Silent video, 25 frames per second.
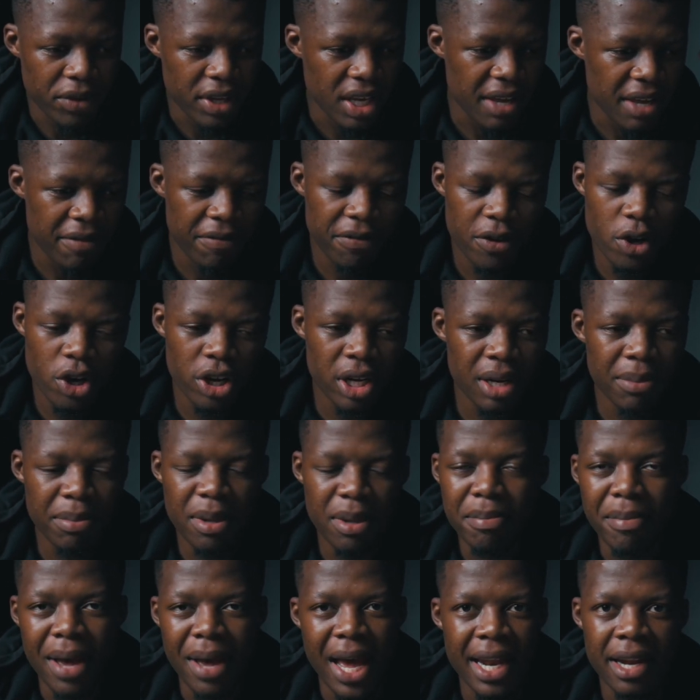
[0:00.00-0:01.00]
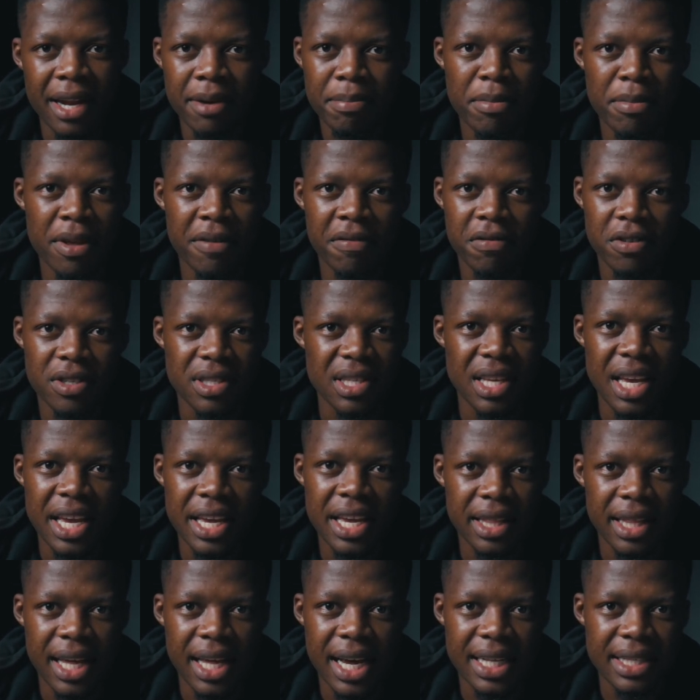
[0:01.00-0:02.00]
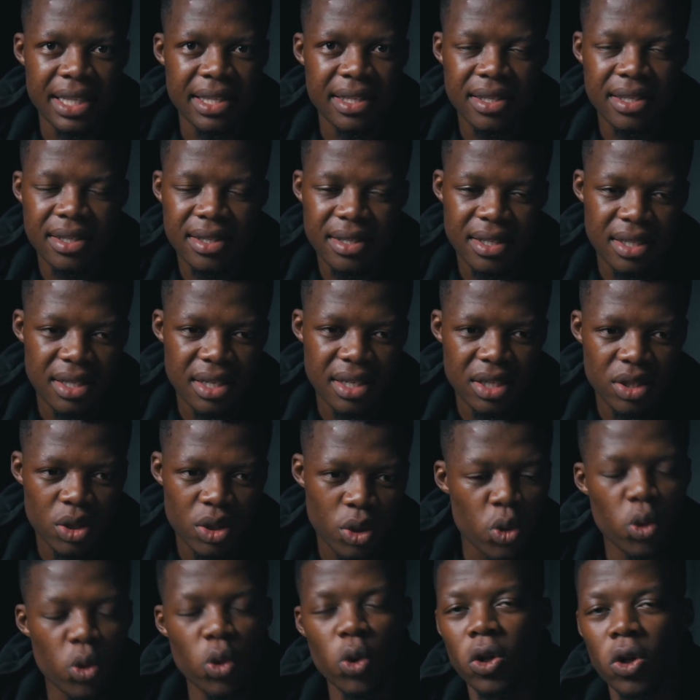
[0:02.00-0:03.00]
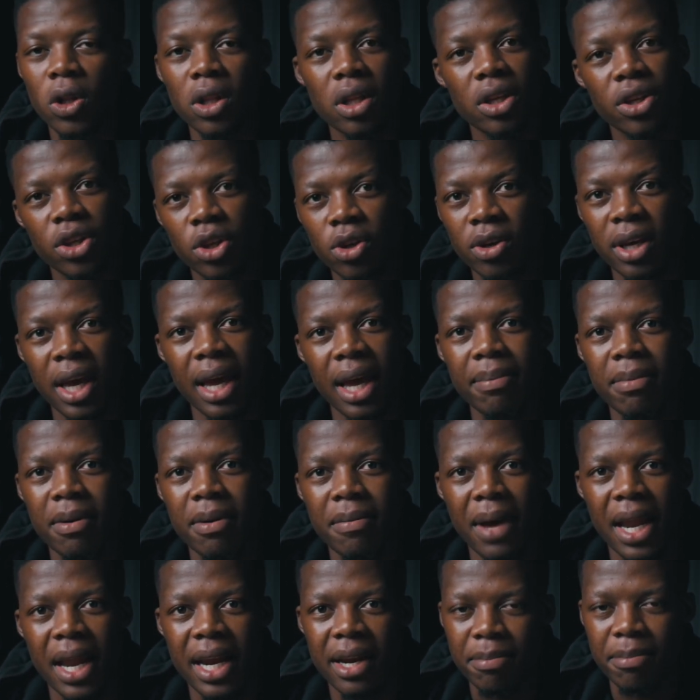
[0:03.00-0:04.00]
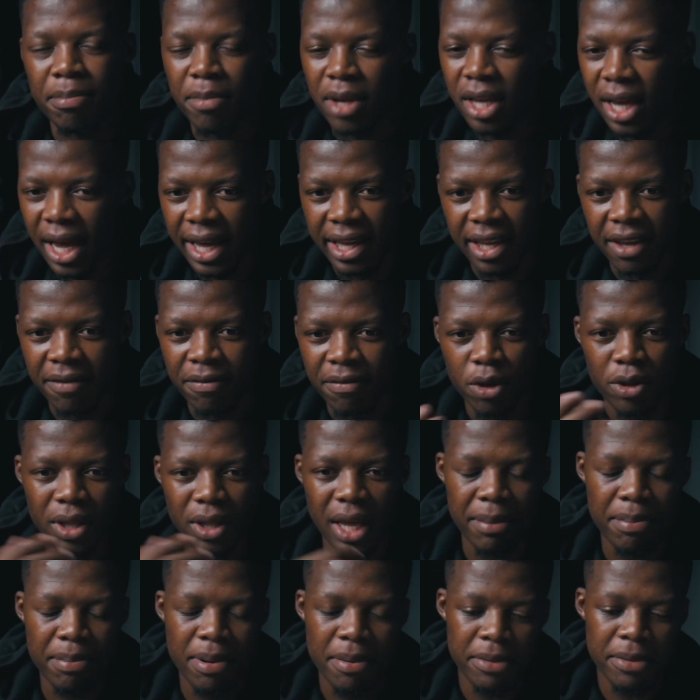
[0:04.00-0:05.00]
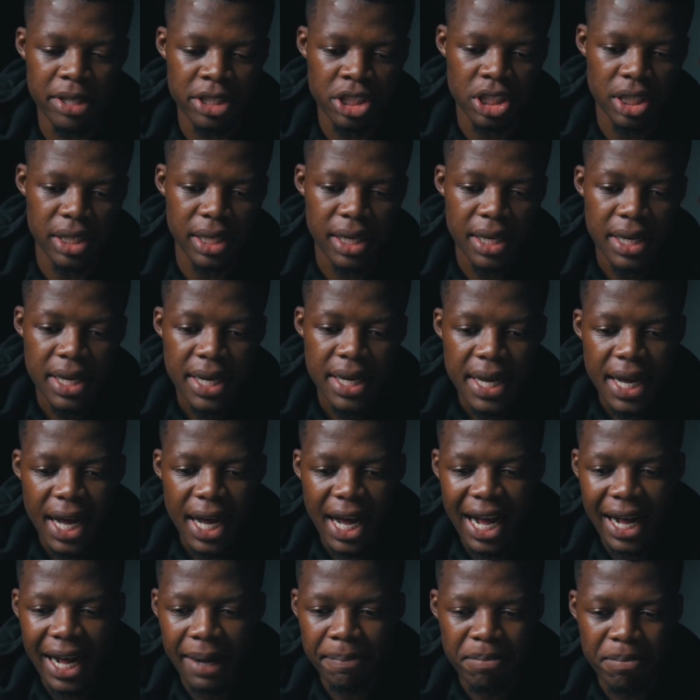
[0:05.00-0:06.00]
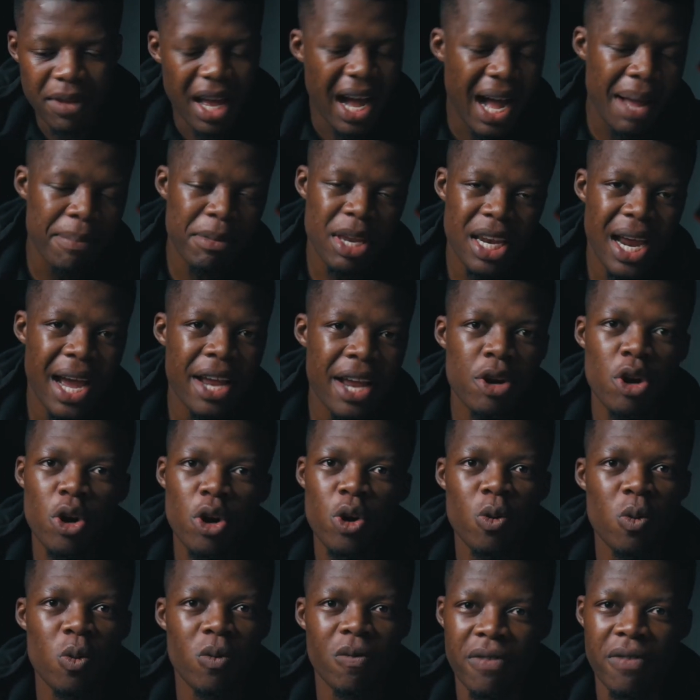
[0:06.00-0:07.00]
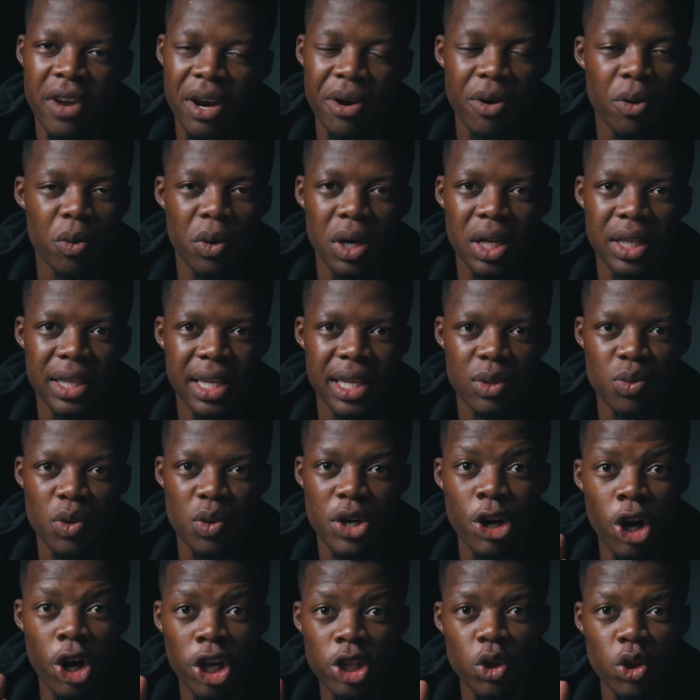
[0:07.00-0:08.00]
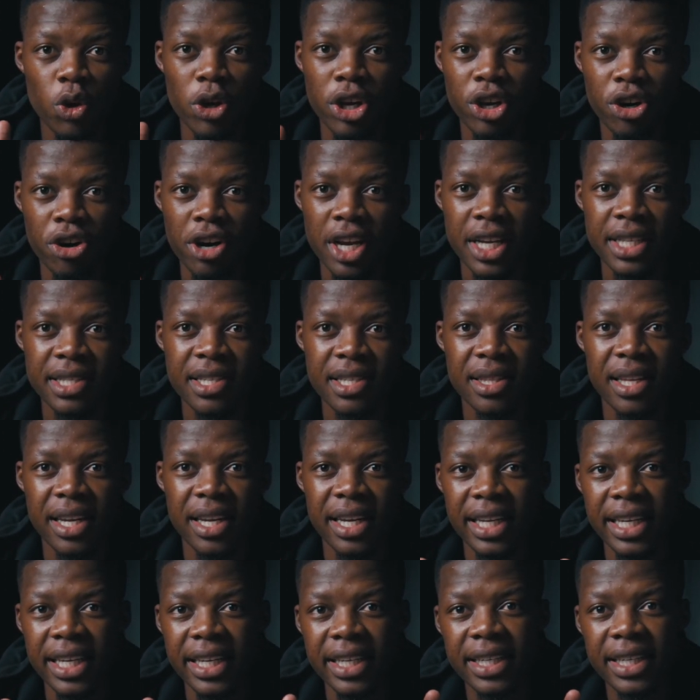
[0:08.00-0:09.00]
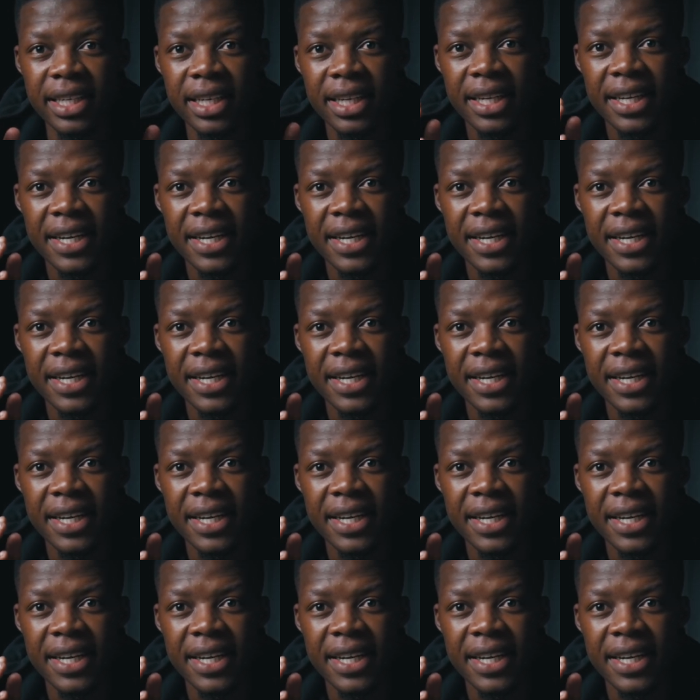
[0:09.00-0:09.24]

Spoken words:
If you're going to be mad at me for saying that, cool, you can be mad at me. I give you that permission. I know very well that we're not doing great in the league